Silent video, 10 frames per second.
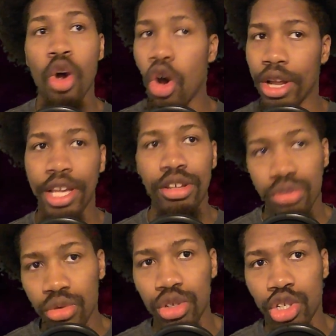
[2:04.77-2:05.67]
All you need to
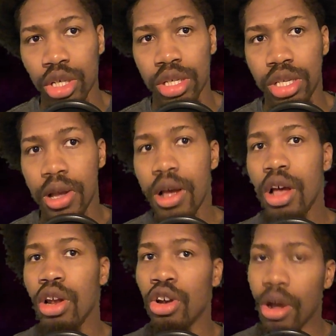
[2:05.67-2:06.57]
do is just
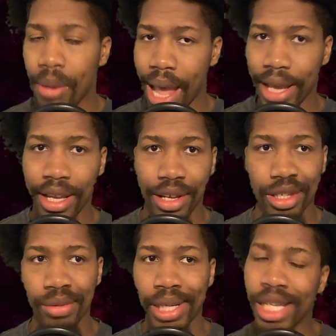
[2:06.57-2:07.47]
look back in
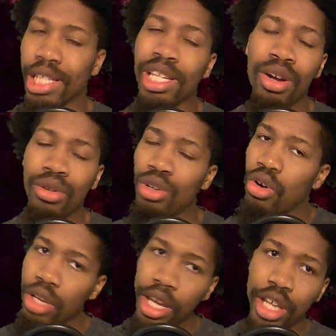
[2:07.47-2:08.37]
history, because you don't
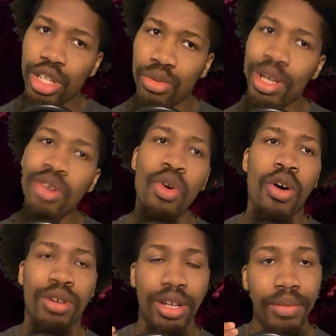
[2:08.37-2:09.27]
know your history, you're
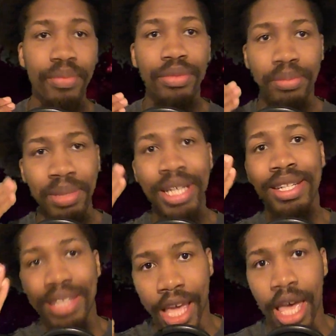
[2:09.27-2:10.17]
gonna be
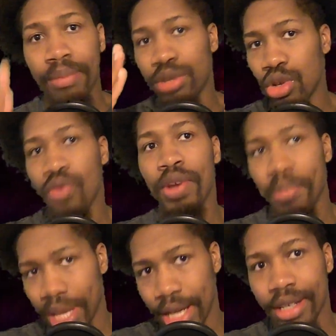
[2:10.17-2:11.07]
damned to
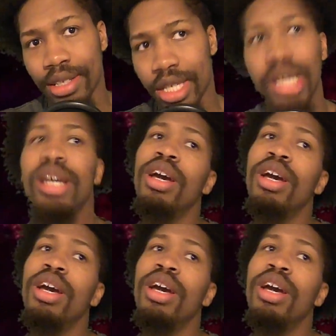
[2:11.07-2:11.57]
repeat it.